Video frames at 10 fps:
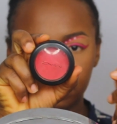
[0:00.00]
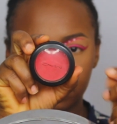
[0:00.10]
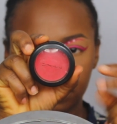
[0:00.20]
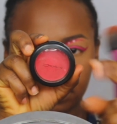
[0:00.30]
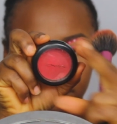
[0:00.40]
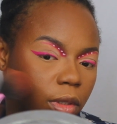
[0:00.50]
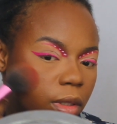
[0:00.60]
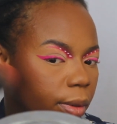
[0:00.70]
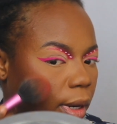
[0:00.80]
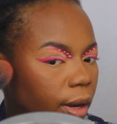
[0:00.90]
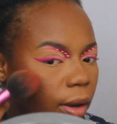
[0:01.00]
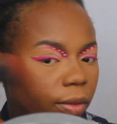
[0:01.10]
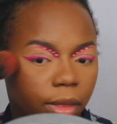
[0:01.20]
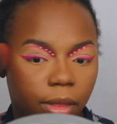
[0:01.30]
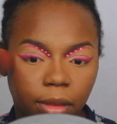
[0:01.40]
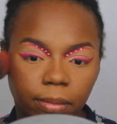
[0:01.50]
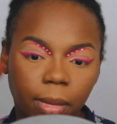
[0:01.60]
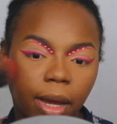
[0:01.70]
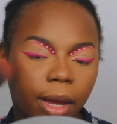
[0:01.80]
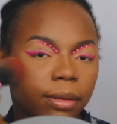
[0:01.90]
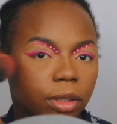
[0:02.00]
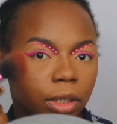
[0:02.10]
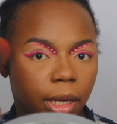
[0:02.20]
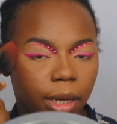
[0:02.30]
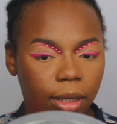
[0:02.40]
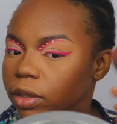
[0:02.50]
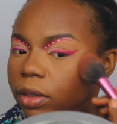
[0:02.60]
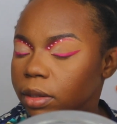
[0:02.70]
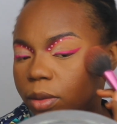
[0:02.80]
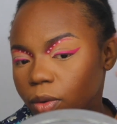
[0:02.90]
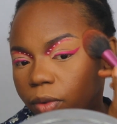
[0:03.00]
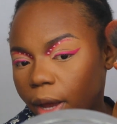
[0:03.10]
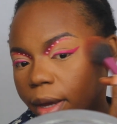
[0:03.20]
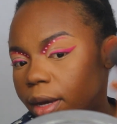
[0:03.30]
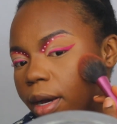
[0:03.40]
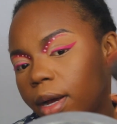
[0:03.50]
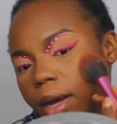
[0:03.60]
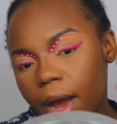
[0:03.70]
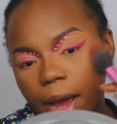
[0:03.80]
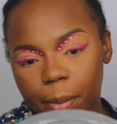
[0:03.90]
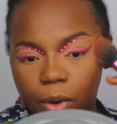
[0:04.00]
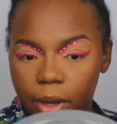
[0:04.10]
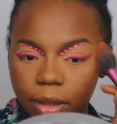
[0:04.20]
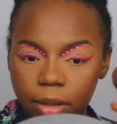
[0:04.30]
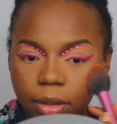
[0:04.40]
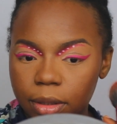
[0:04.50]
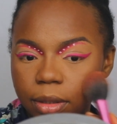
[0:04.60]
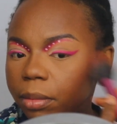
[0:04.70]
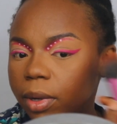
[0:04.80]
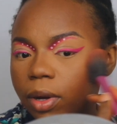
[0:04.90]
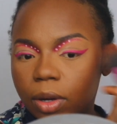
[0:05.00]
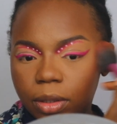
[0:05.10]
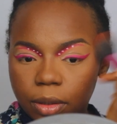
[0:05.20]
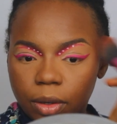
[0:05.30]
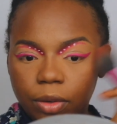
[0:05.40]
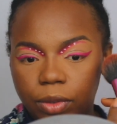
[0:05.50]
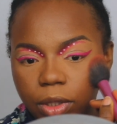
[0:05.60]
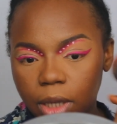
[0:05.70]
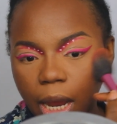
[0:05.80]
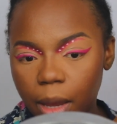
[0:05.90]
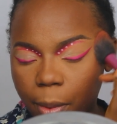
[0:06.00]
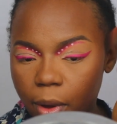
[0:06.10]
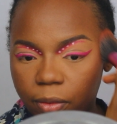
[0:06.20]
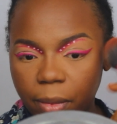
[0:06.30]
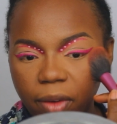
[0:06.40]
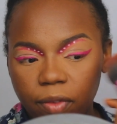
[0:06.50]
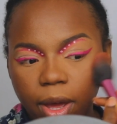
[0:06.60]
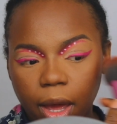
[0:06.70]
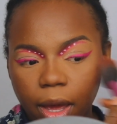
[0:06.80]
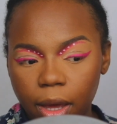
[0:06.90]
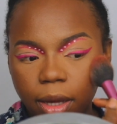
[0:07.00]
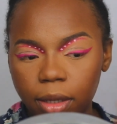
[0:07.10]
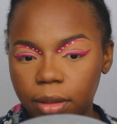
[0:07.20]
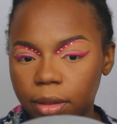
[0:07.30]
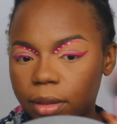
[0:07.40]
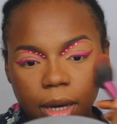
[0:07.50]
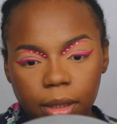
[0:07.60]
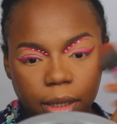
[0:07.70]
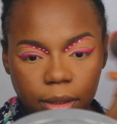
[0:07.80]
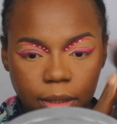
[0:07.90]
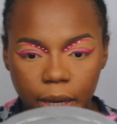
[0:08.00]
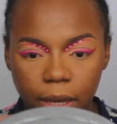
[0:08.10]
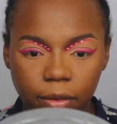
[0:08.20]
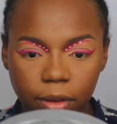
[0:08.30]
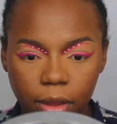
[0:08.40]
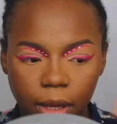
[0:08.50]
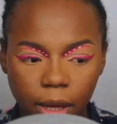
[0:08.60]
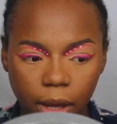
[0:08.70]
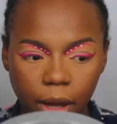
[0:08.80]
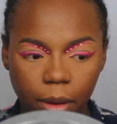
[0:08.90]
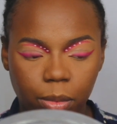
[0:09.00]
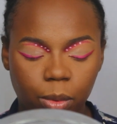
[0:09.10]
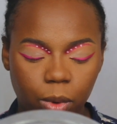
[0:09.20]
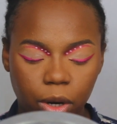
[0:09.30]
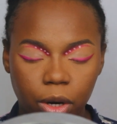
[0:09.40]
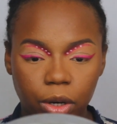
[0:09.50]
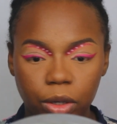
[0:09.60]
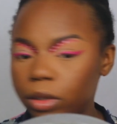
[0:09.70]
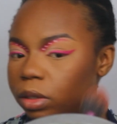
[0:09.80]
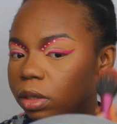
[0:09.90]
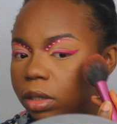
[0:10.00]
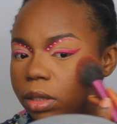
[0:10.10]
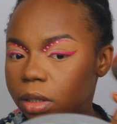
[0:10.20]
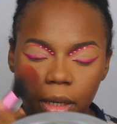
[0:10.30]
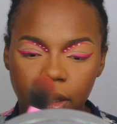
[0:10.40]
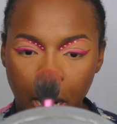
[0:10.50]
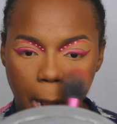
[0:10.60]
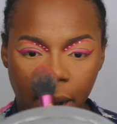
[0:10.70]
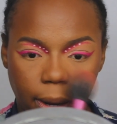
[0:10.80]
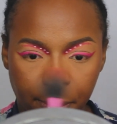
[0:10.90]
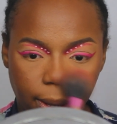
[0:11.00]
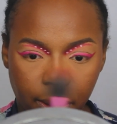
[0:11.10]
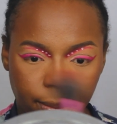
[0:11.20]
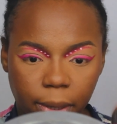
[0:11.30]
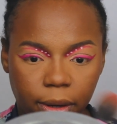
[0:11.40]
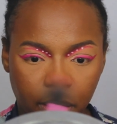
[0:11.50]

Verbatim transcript: blush. Just doing it on my cheek. I just sort of like high points because of the shape of my face. I like to take everything upwards and then add a bit on my